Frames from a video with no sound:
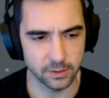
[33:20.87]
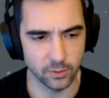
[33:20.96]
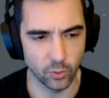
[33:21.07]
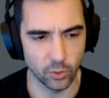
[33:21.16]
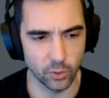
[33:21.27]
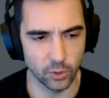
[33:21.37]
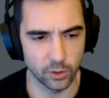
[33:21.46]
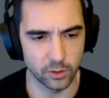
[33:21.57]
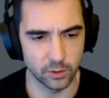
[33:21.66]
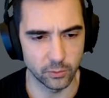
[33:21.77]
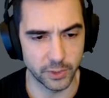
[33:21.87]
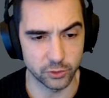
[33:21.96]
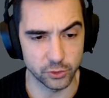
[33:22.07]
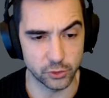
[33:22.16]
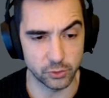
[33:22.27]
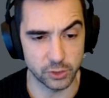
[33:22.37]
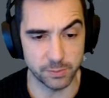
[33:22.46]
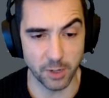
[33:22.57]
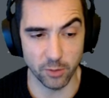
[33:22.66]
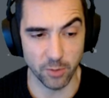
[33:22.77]
Or we could just use the
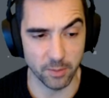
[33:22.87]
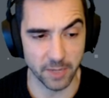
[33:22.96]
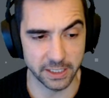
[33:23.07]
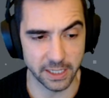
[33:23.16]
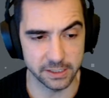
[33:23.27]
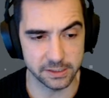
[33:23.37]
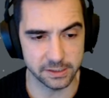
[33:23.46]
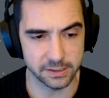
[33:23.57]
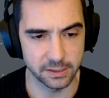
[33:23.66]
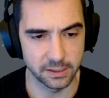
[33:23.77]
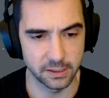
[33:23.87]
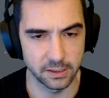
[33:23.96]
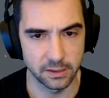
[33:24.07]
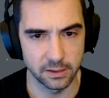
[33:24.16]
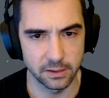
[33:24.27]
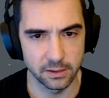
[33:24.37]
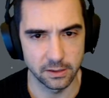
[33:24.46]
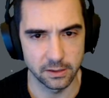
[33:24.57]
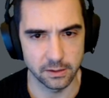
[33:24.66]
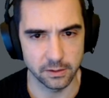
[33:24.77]
sparrow bomb, I guess.
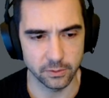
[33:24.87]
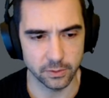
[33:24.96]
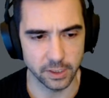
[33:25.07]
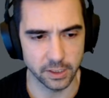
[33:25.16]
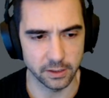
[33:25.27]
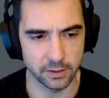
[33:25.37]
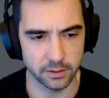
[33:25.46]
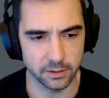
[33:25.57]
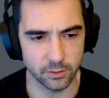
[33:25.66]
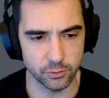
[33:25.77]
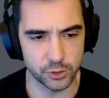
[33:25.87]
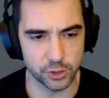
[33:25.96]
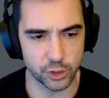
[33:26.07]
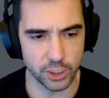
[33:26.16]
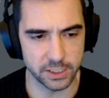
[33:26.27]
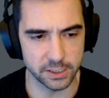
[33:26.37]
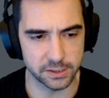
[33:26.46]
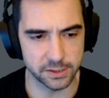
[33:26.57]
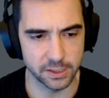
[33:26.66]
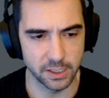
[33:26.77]
Okay. Koji's a
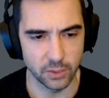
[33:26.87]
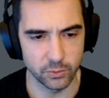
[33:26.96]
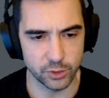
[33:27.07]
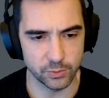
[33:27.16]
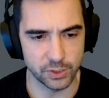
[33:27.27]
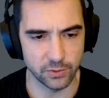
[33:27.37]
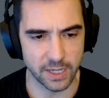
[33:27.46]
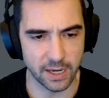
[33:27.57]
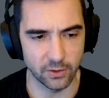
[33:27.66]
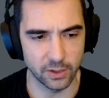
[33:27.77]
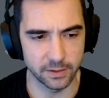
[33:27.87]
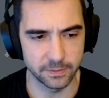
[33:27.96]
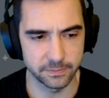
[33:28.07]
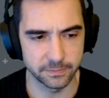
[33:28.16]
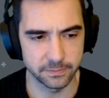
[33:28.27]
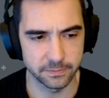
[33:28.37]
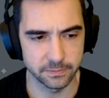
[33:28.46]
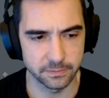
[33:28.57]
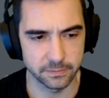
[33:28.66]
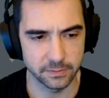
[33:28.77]
genius. Wish he was here now, huh?
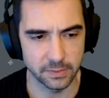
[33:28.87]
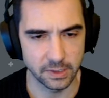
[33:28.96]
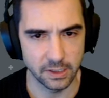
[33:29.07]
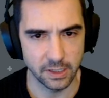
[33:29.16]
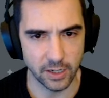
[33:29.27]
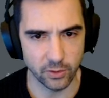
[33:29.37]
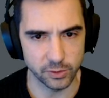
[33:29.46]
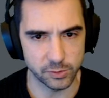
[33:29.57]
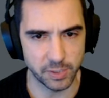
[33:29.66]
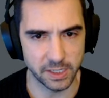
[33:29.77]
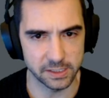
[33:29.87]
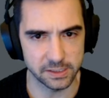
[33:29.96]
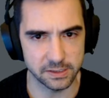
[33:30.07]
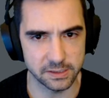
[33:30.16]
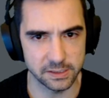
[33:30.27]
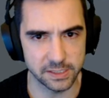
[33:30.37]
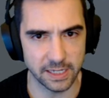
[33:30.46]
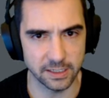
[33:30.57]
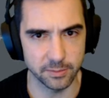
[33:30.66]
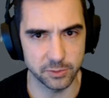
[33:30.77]
Errol's pissed. He's had
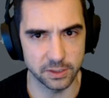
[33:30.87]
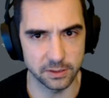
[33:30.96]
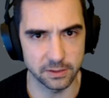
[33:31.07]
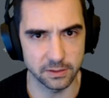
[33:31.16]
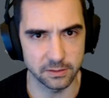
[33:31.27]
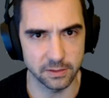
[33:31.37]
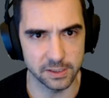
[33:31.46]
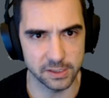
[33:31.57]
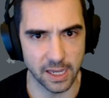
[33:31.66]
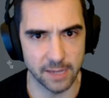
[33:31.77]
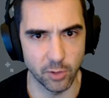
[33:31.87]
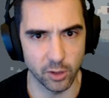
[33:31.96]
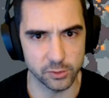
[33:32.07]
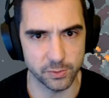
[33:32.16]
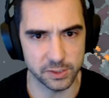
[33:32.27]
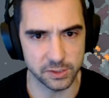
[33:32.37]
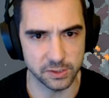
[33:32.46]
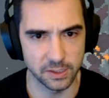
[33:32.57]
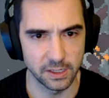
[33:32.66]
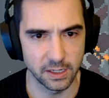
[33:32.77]
it up to his eyeballs with his
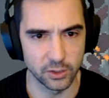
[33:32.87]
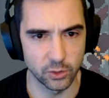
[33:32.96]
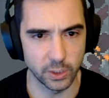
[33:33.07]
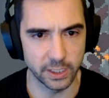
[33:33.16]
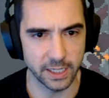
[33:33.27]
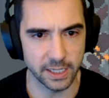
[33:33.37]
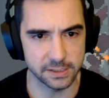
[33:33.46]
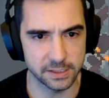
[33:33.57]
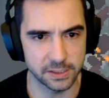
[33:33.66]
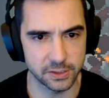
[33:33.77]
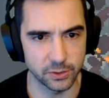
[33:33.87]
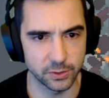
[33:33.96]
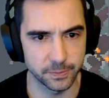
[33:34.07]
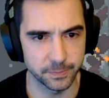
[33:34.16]
annoying-ass sister.